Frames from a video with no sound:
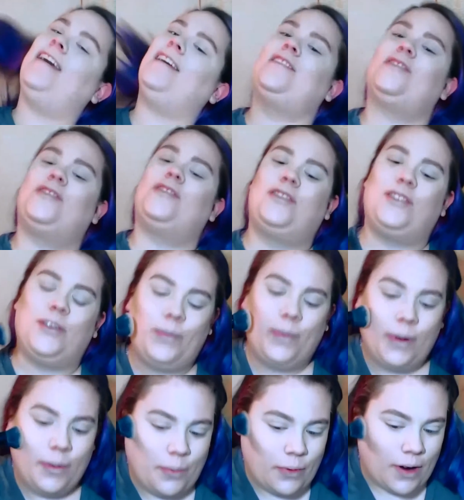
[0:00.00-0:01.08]
It's
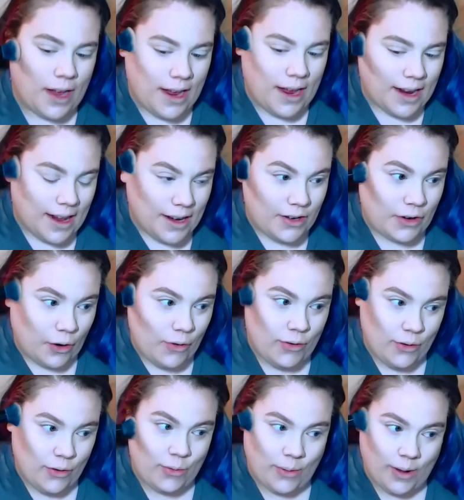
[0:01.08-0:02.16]
super bright and I
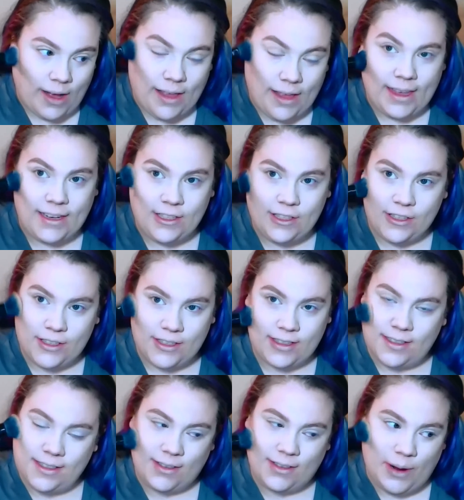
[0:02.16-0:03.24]
don't know why. I think it's just
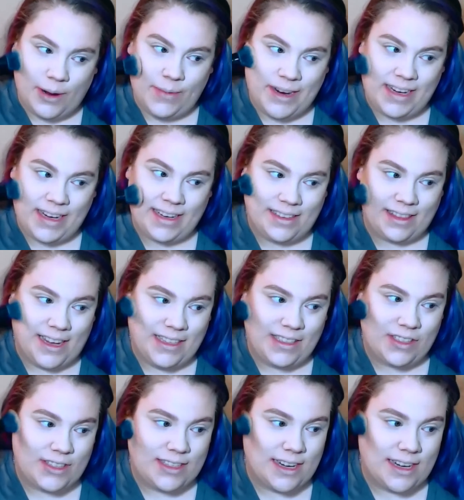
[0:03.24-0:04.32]
the way my
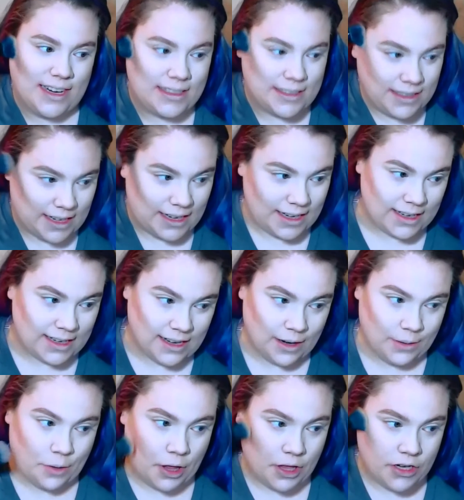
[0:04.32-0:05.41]
lights are sitting today, and I
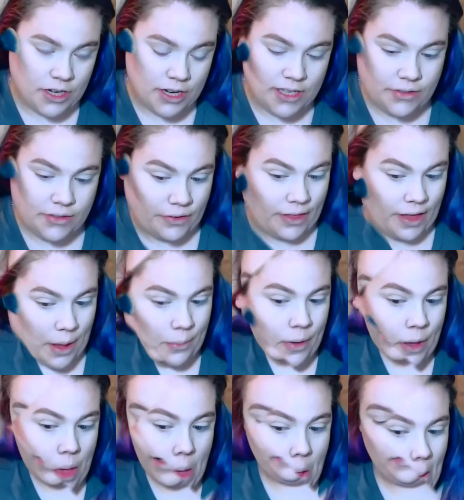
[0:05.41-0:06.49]
apologize for that.
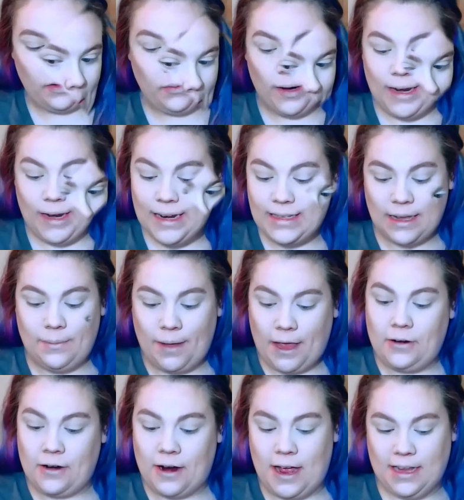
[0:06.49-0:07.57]
Okay, I need to set my
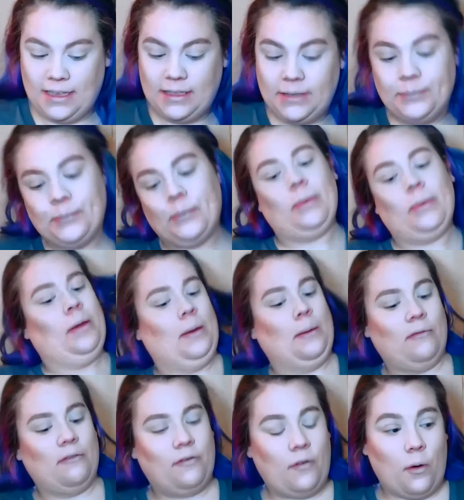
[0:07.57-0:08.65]
under eyes
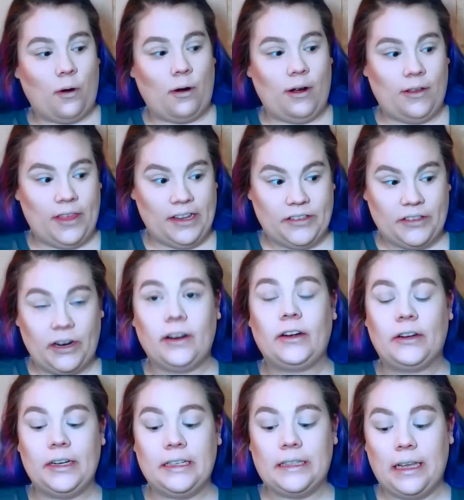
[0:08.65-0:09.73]
before they start
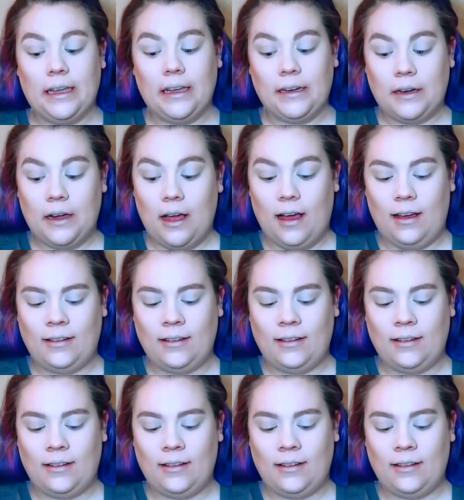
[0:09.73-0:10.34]
creasing.